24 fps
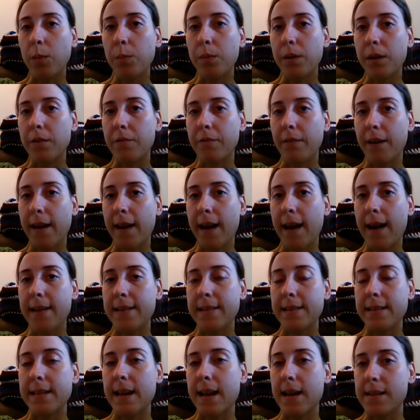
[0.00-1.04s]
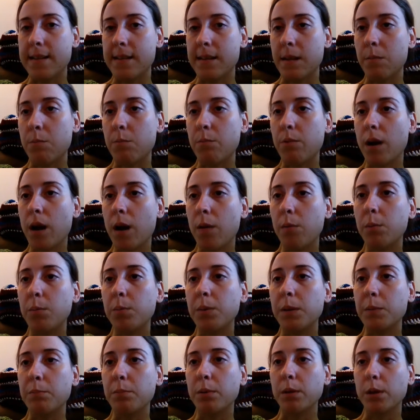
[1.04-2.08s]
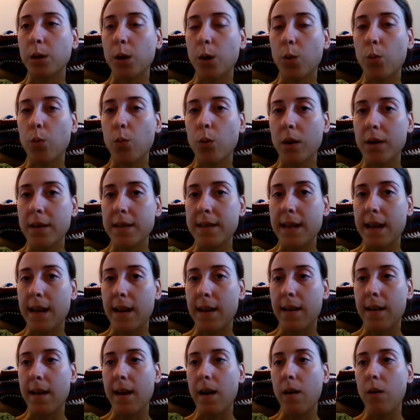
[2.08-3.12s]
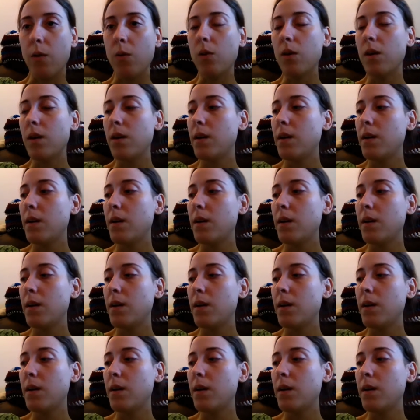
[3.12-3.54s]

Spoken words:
but if I had to guess, I'm probably below 110 now.